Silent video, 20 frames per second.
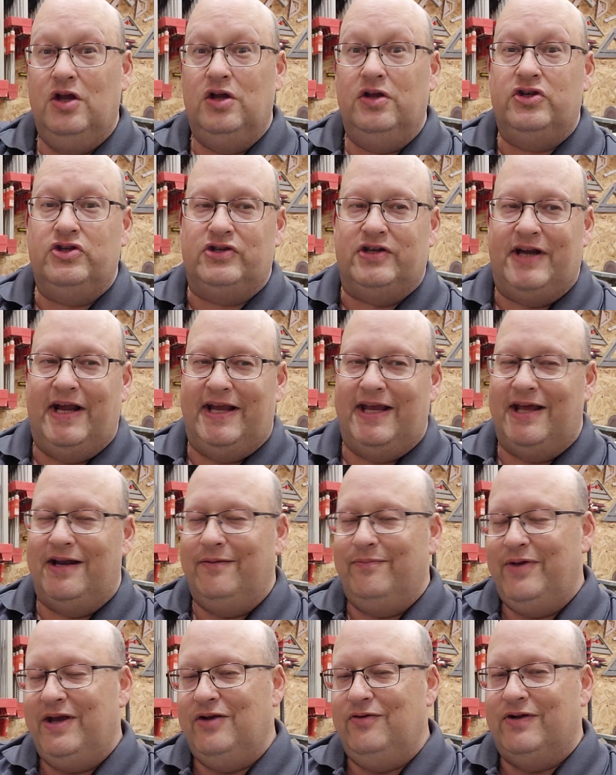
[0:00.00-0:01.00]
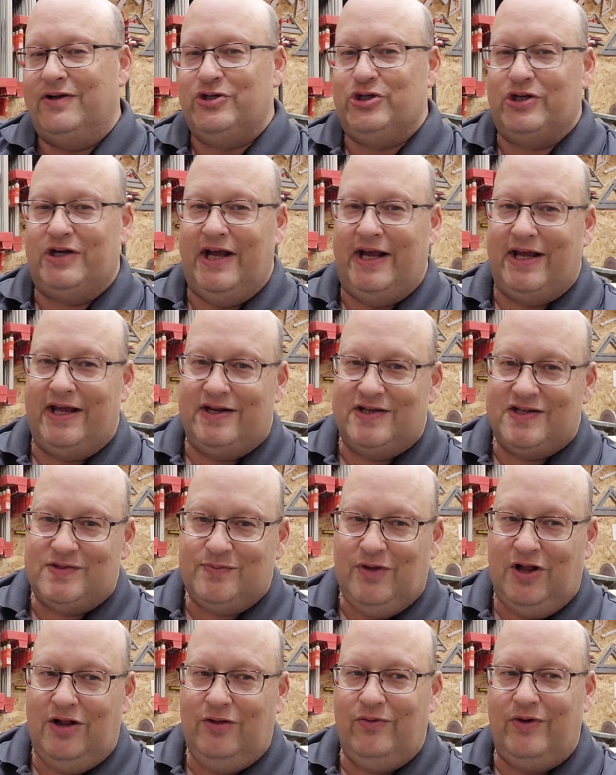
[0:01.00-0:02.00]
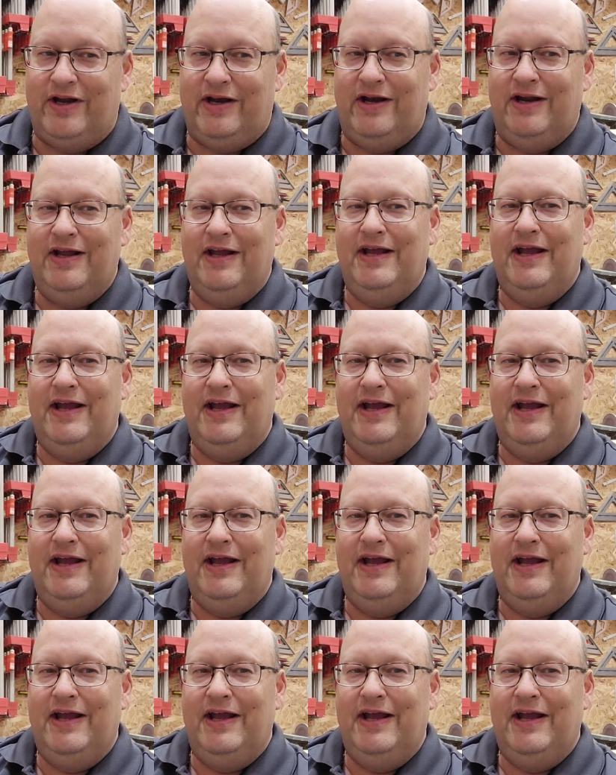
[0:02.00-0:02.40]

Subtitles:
Should I get a big one? Should I get a small one?